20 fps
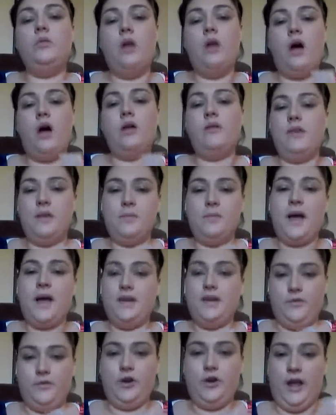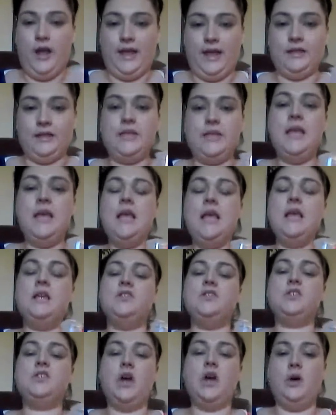knock them out of your hand.
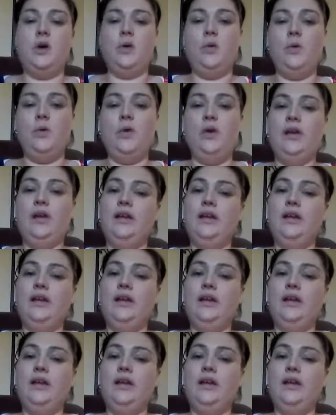So